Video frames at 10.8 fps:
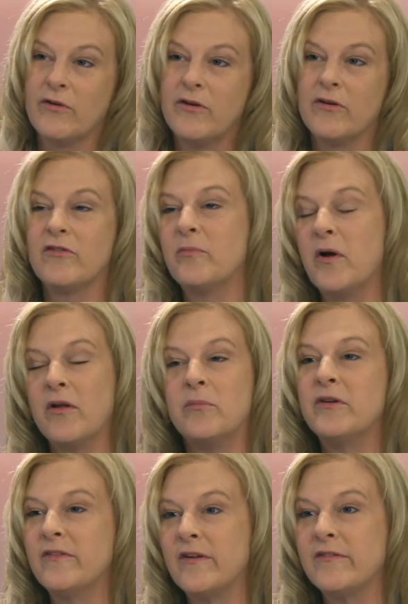you know, small and
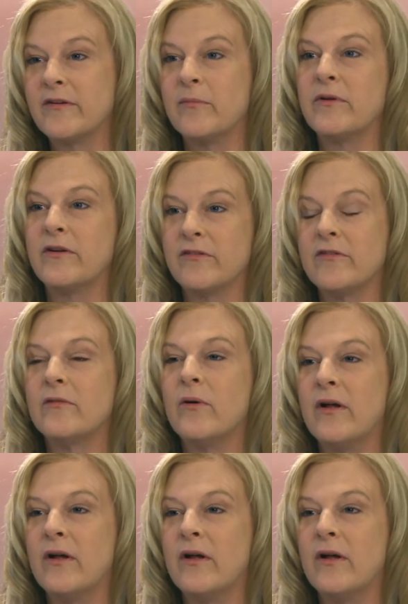mid-sized companies as well.